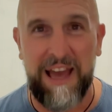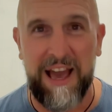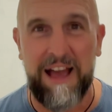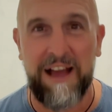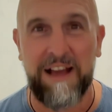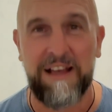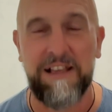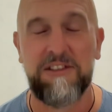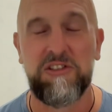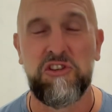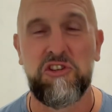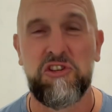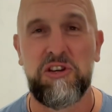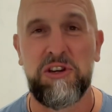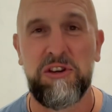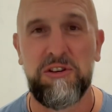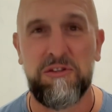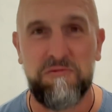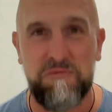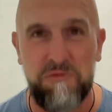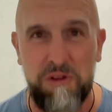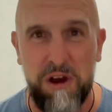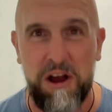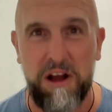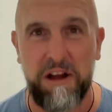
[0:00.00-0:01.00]
catch,
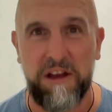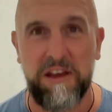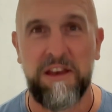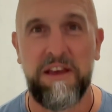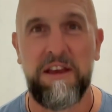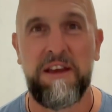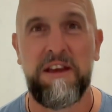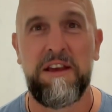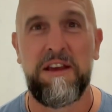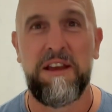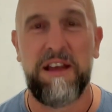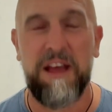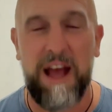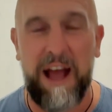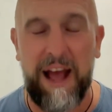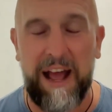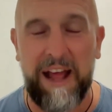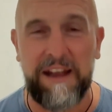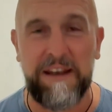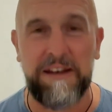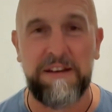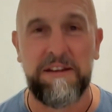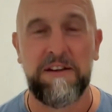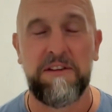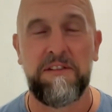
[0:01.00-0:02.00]
ruck.
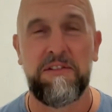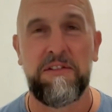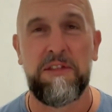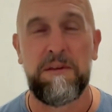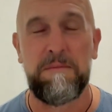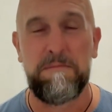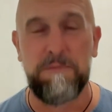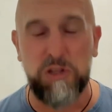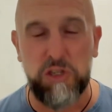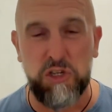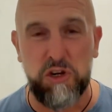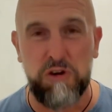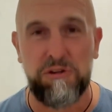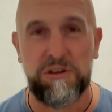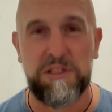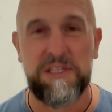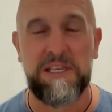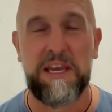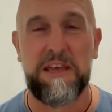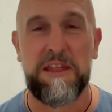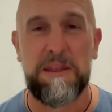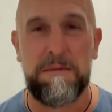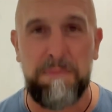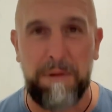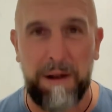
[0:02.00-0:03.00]
And the
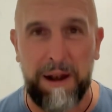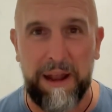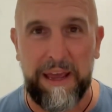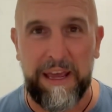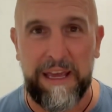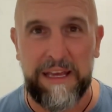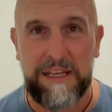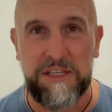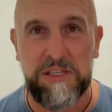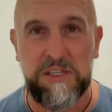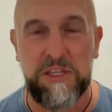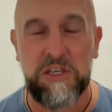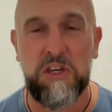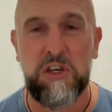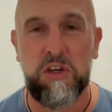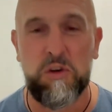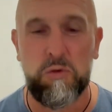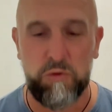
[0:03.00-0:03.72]
majority of the players